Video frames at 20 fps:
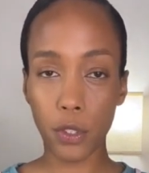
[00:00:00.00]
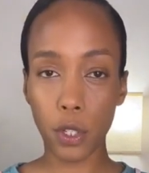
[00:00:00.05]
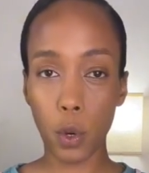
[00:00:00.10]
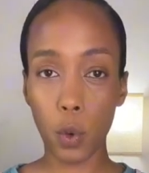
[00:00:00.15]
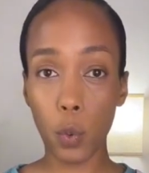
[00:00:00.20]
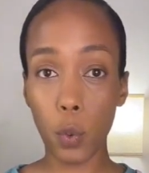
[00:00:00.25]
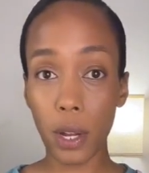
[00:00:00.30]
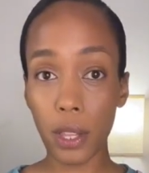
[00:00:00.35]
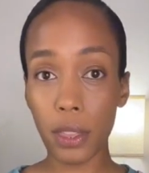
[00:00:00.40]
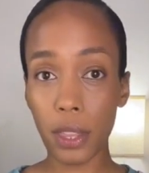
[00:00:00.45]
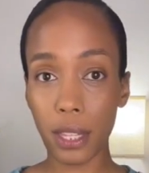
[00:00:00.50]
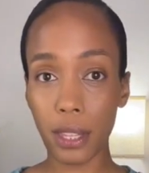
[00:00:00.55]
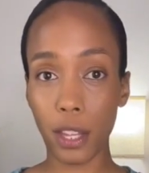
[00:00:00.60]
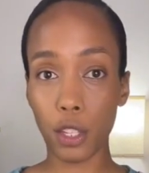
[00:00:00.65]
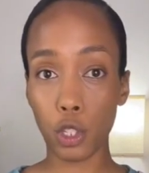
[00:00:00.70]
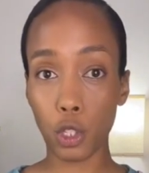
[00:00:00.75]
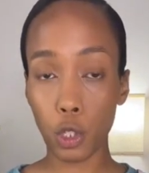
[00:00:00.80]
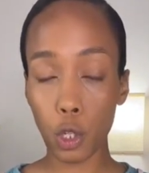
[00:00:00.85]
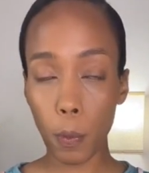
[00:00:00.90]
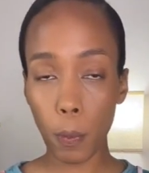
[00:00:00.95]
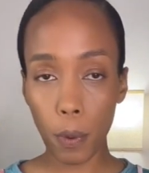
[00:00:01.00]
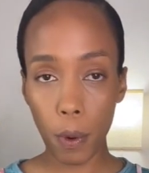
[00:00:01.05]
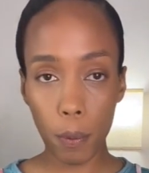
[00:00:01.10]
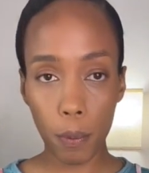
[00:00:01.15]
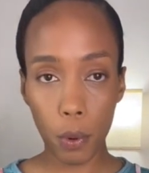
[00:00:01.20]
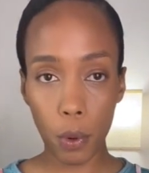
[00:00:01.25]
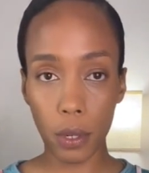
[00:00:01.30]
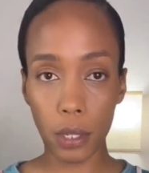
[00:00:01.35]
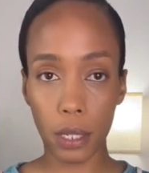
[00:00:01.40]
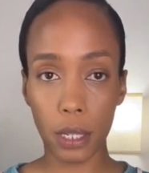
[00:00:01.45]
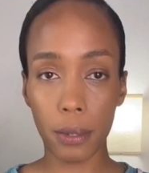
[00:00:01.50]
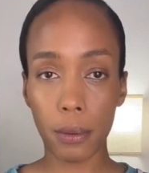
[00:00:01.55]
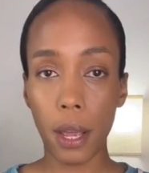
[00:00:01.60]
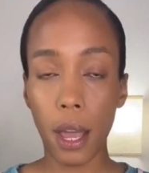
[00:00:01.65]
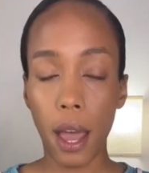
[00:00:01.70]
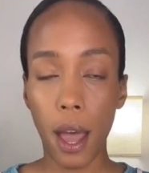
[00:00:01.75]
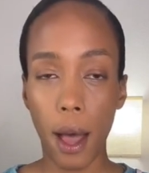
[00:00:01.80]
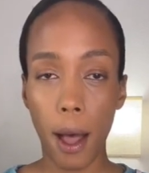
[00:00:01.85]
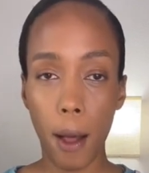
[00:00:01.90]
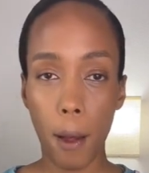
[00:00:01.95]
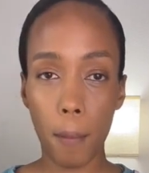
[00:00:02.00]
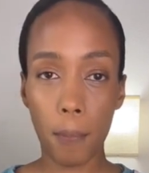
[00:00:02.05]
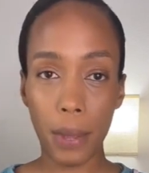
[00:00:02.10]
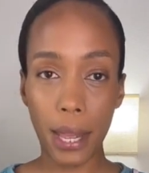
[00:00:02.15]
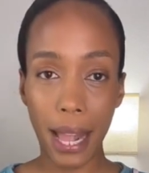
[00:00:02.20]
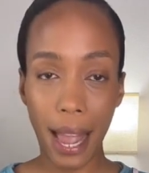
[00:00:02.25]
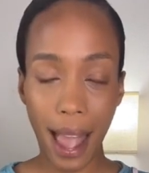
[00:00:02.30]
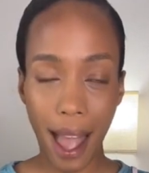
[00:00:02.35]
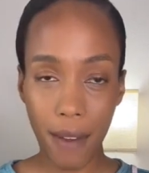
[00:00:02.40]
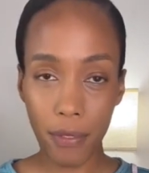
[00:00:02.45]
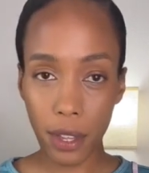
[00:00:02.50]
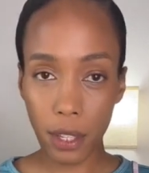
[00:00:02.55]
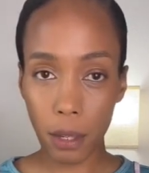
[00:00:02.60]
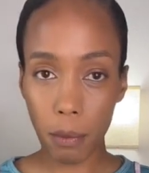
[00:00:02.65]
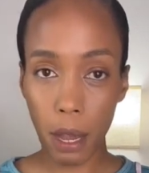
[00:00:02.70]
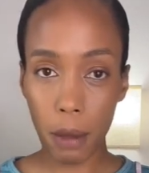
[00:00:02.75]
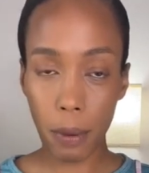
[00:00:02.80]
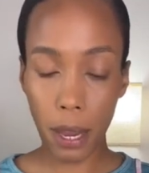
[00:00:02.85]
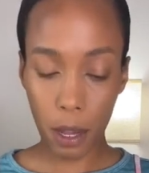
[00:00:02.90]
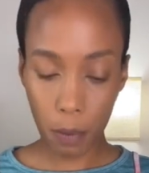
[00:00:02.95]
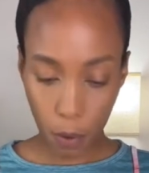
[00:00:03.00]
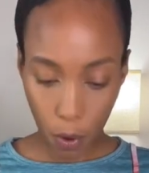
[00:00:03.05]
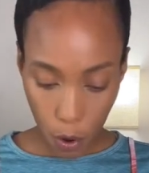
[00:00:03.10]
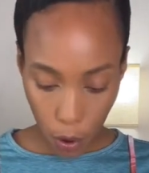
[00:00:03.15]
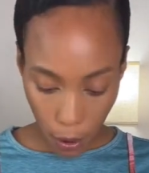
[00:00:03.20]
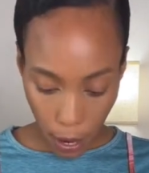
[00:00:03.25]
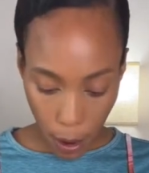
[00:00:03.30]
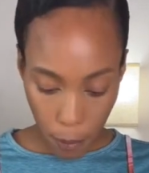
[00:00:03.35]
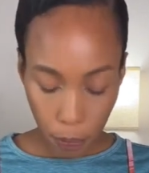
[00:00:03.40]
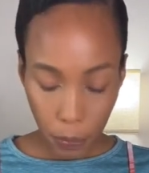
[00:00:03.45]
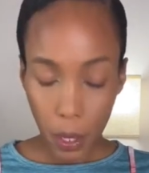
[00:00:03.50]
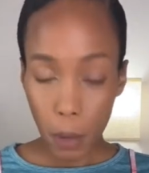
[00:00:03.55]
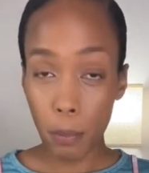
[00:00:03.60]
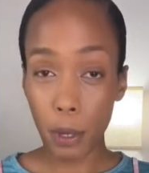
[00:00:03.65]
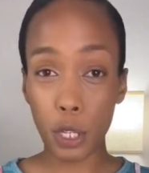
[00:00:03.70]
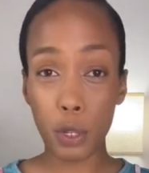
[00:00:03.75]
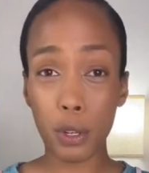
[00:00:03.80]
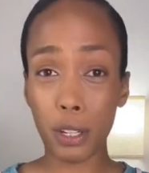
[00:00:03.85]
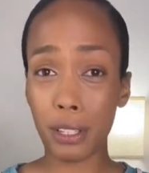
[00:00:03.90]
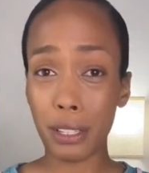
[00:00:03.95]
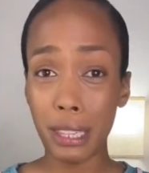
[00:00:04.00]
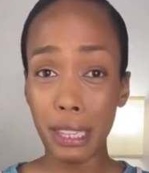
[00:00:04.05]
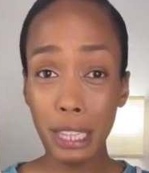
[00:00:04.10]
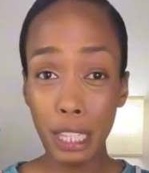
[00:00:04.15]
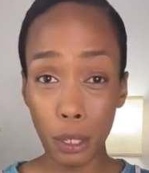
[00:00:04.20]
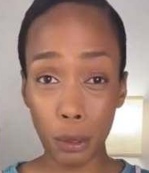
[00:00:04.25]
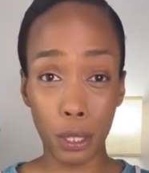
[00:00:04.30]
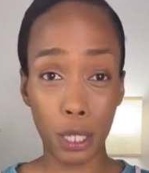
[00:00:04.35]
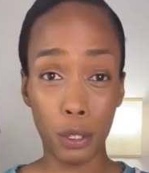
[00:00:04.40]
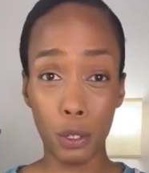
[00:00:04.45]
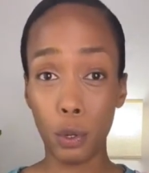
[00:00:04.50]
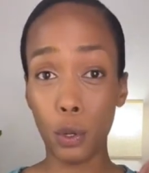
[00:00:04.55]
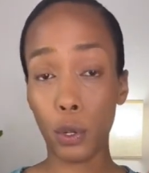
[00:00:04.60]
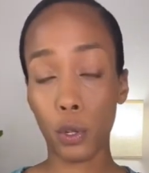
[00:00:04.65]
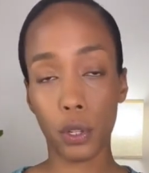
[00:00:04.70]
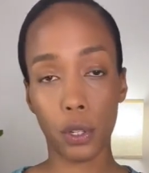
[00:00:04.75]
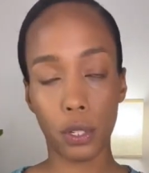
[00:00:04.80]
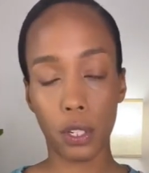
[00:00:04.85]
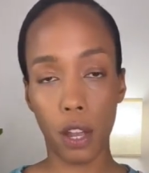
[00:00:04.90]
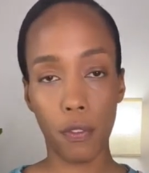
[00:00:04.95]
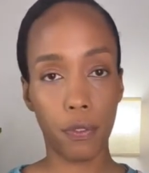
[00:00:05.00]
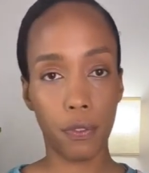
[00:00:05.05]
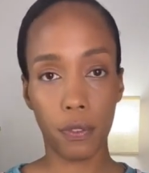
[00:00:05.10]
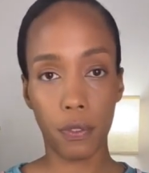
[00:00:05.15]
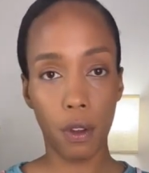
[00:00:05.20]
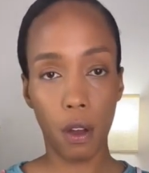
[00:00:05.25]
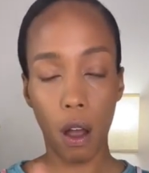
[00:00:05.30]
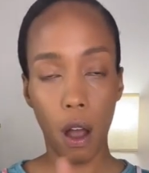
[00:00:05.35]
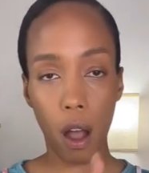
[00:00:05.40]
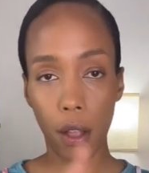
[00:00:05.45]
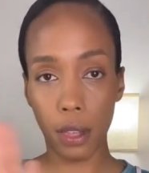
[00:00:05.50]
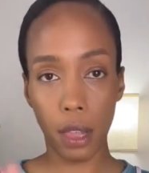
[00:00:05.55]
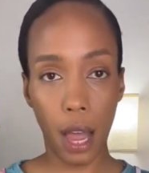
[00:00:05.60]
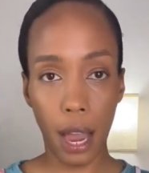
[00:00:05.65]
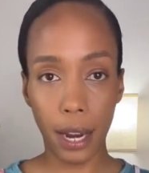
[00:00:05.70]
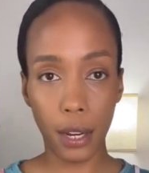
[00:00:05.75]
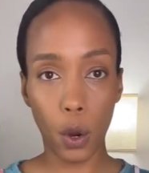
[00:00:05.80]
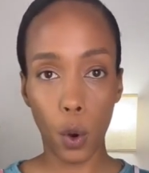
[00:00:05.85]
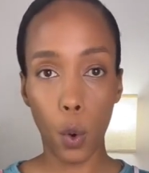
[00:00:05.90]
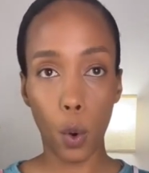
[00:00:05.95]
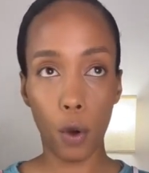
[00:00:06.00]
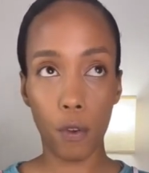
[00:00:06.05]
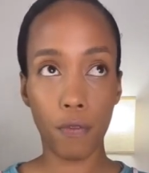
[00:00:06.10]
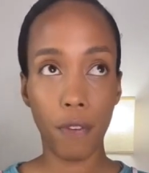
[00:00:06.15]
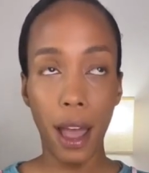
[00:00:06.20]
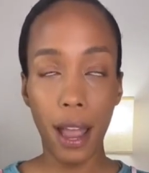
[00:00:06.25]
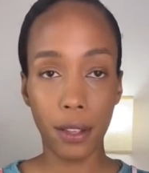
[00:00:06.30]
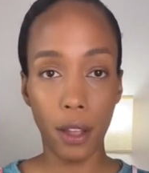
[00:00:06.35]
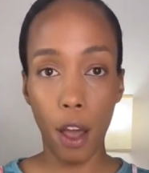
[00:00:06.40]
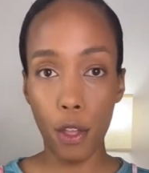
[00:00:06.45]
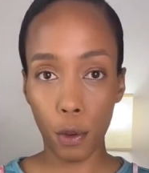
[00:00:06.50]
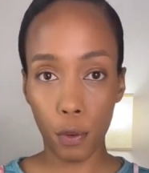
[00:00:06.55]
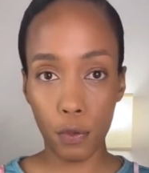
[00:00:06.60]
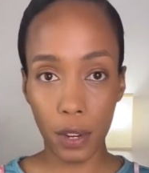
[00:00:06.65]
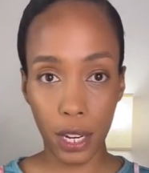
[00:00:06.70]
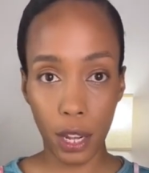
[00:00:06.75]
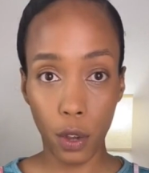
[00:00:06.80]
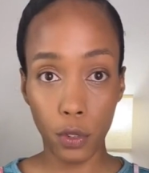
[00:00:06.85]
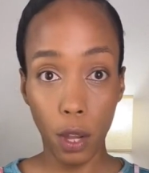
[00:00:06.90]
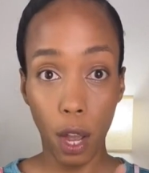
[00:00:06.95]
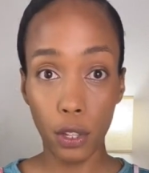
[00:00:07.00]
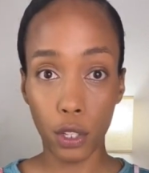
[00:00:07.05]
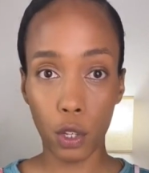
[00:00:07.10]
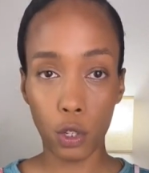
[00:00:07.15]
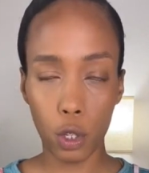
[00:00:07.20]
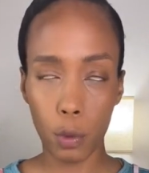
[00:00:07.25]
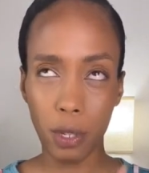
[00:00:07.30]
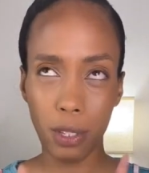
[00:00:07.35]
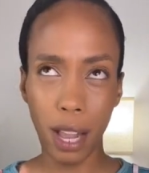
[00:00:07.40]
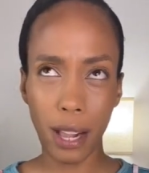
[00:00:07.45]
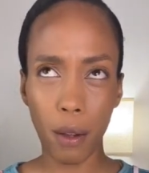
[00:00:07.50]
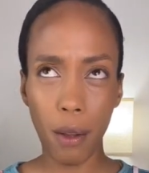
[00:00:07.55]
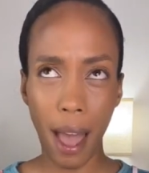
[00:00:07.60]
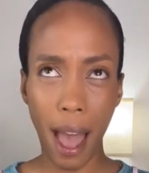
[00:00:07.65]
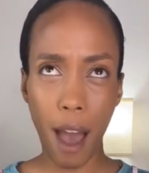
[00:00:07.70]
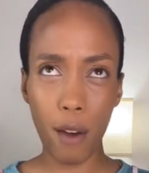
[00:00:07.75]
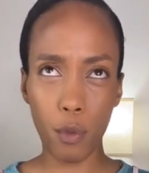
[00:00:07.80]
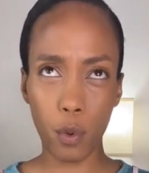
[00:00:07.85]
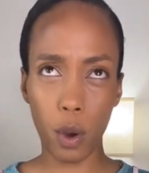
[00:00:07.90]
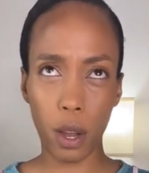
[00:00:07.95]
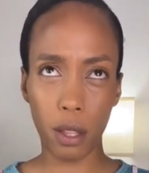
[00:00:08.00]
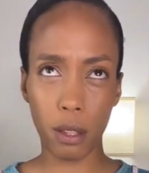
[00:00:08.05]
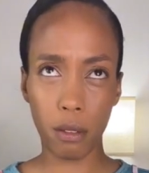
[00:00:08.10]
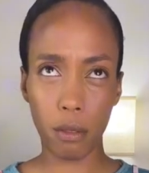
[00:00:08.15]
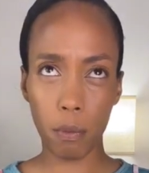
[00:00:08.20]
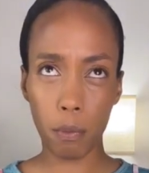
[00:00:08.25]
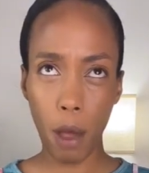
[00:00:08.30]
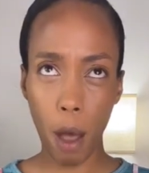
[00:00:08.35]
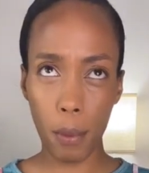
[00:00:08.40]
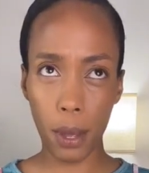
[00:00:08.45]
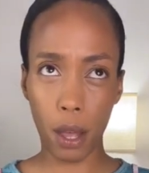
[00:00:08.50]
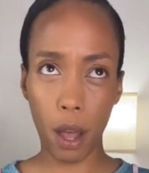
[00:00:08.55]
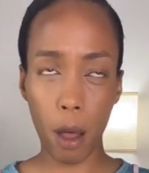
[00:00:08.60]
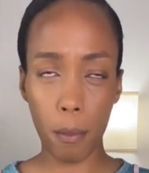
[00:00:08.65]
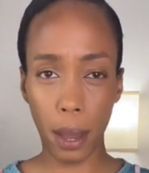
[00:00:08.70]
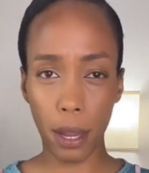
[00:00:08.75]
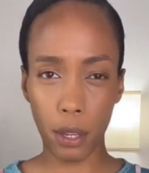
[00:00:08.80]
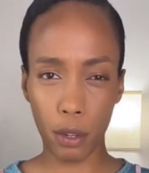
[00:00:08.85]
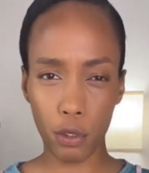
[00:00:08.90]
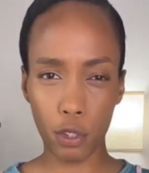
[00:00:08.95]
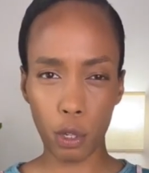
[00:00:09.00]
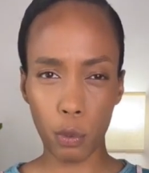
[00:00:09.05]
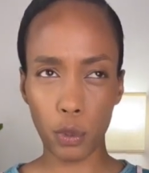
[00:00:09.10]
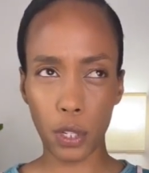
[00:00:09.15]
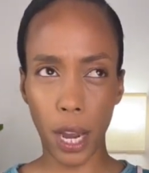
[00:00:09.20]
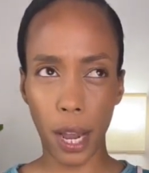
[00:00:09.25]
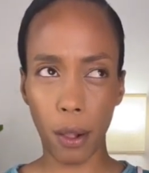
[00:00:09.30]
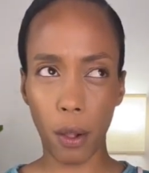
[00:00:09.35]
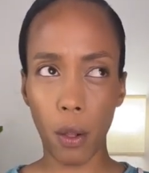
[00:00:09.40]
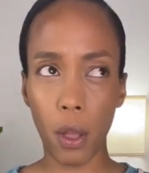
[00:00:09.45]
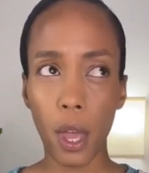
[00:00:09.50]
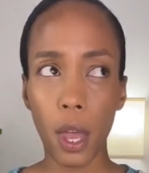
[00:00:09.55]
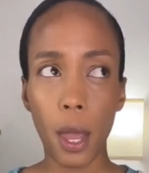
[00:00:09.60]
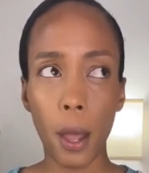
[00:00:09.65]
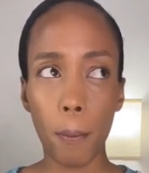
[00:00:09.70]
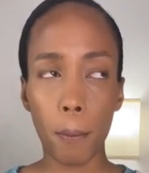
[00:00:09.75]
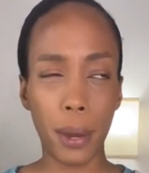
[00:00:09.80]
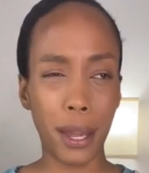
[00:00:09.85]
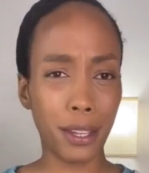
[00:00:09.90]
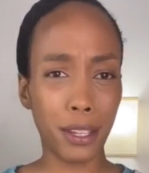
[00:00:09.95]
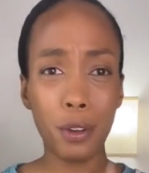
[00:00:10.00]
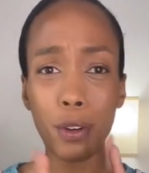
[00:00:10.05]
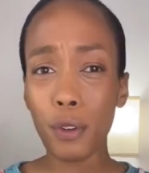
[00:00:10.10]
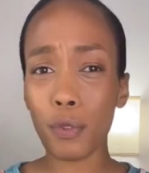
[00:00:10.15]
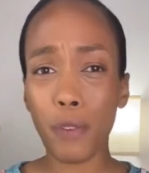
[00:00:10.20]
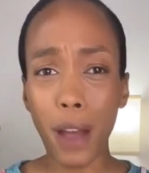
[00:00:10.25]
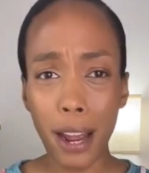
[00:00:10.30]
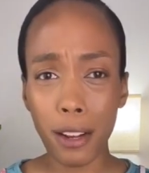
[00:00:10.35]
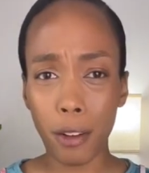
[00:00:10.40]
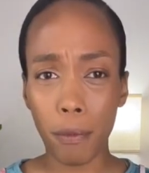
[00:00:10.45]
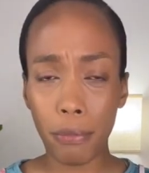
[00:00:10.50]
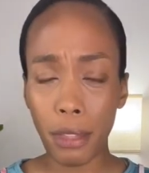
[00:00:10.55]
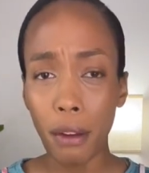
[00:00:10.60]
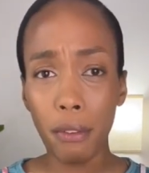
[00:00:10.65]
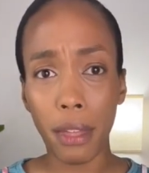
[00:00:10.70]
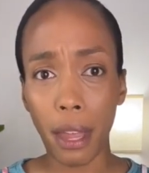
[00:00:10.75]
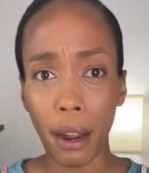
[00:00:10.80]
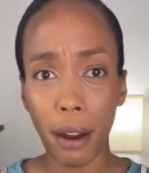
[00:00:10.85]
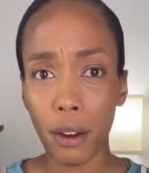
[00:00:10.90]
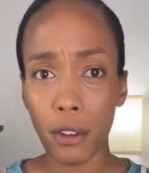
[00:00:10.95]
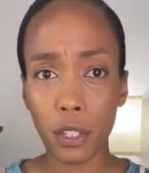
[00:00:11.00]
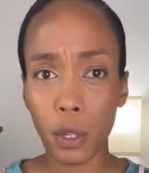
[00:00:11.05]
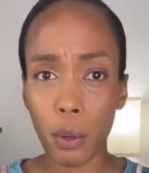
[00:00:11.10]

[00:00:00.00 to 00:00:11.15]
So one thing that's super important, and I have this in my paid program, but you can literally Google the stuff online or find other videos on YouTube, because I don't have one public on my YouTube channel, but you can find them, they're there.